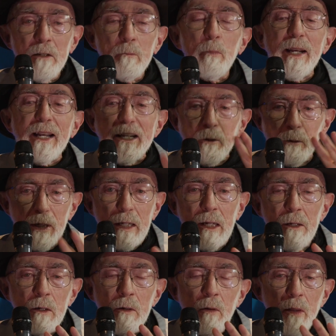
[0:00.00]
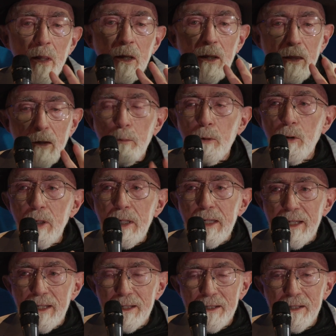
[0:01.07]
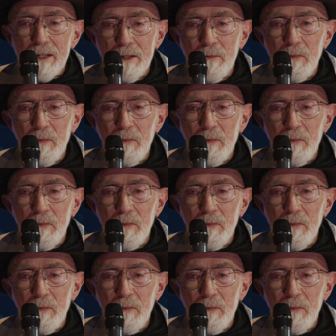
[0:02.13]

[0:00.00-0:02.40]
But anyway, the point is,